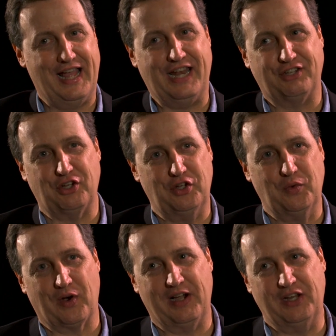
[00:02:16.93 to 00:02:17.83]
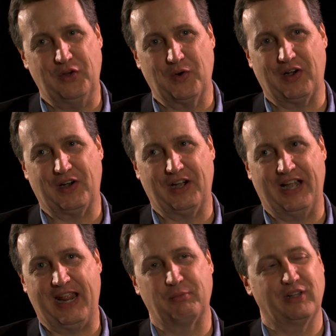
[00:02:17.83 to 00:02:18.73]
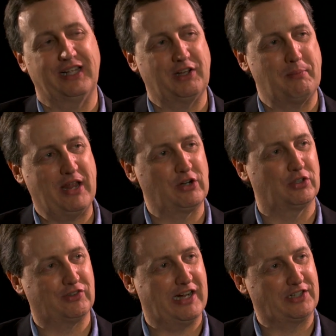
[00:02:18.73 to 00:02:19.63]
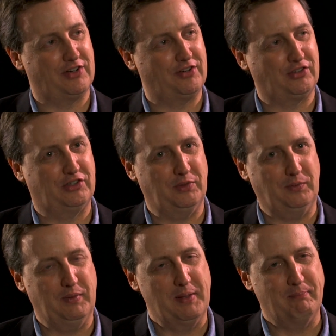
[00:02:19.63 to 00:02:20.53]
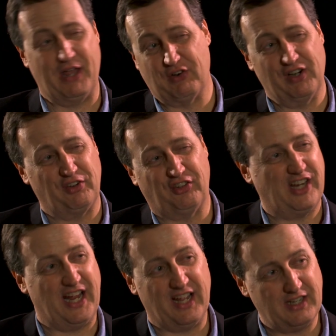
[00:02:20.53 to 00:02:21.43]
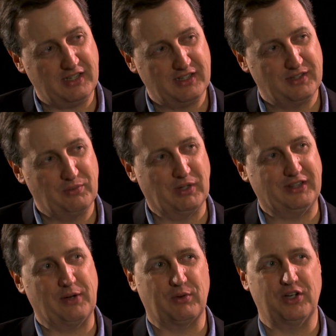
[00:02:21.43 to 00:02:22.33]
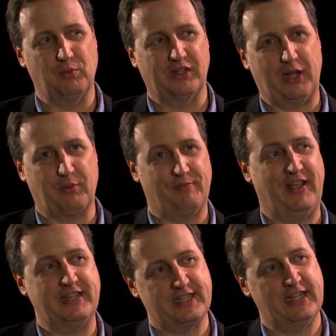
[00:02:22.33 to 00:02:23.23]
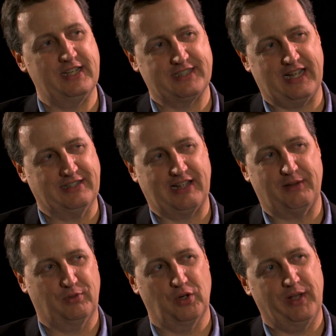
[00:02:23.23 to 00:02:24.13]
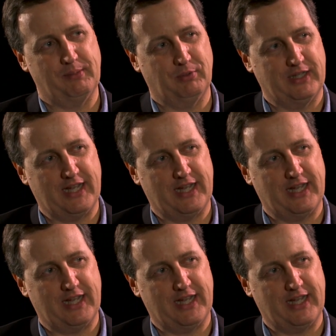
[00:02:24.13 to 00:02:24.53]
And so you were you were enabling their medical directors to better understand what they were what they were facing? Is that is that a good way to put